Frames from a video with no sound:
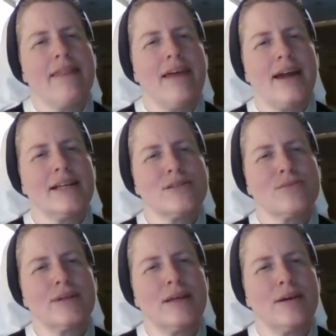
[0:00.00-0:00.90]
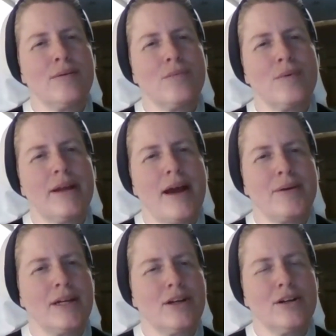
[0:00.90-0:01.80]
that is really what I
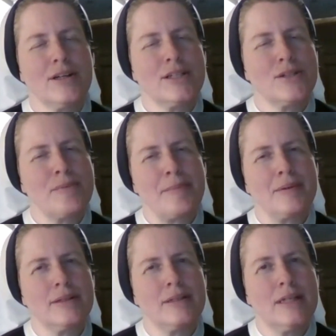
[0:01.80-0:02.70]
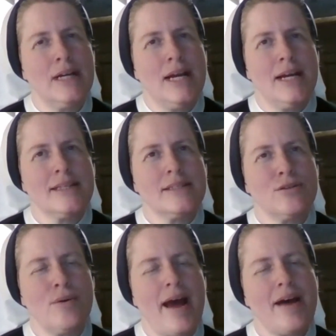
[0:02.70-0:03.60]
would encourage people
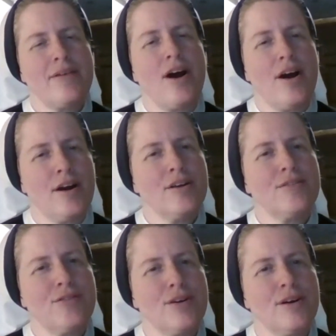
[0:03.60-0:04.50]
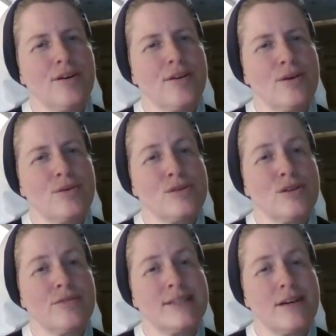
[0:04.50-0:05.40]
to have a heart for those
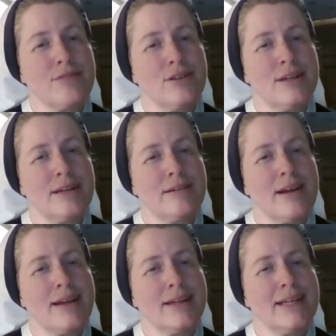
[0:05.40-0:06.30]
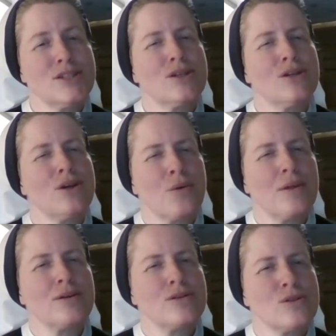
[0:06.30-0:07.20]
who've suffered and get to know
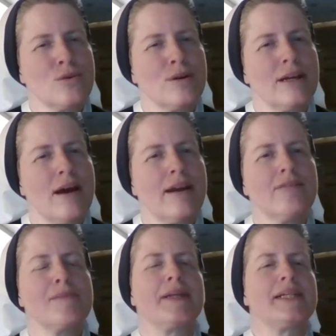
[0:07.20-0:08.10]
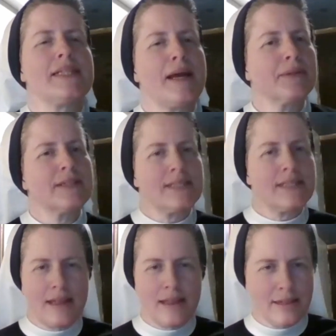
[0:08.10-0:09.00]
their story. Not everybody's able to
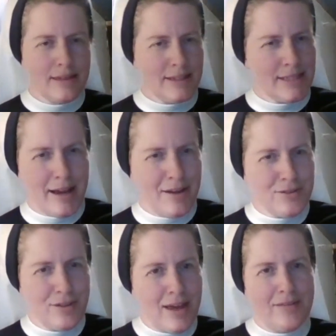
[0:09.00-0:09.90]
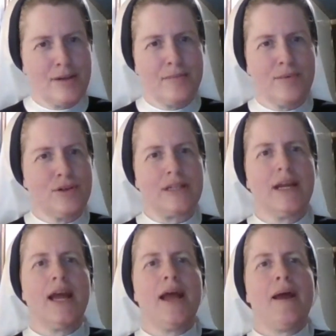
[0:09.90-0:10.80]
say that the day after they have an
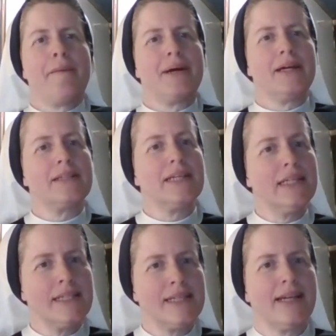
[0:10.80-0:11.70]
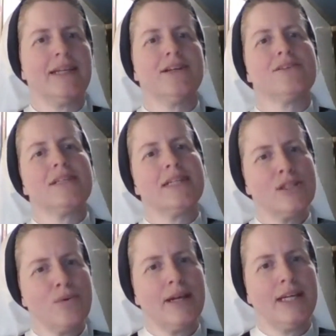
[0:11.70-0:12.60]
abortion, but in 10 years, in
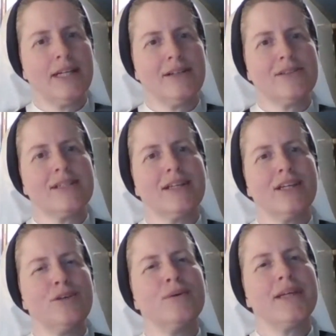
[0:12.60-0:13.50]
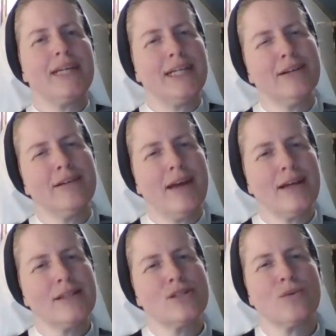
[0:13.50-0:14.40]
20 years, you will hear
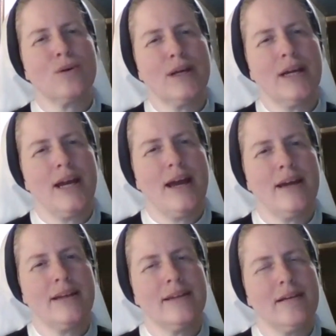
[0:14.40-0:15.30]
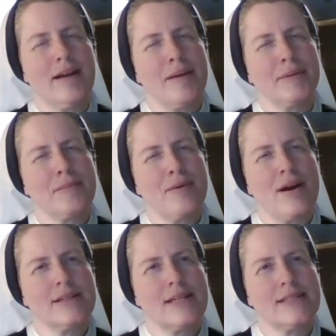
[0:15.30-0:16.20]
that story and they're able to
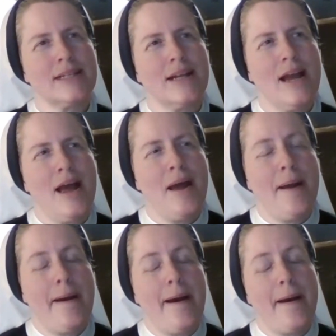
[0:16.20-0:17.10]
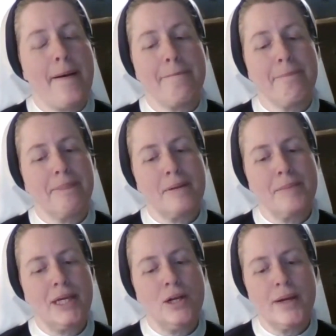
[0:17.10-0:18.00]
process it.
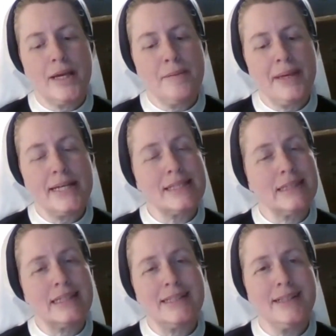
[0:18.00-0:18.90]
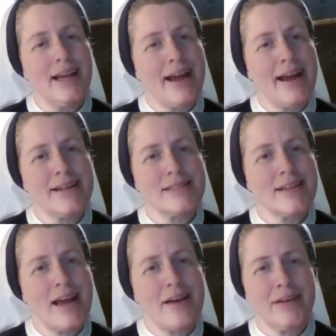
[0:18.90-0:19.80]
But you know, it can be as little as
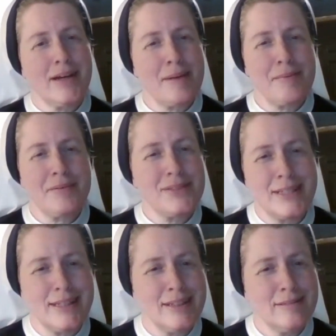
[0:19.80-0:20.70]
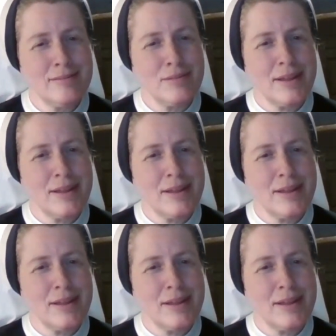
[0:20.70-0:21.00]
having a cup of tea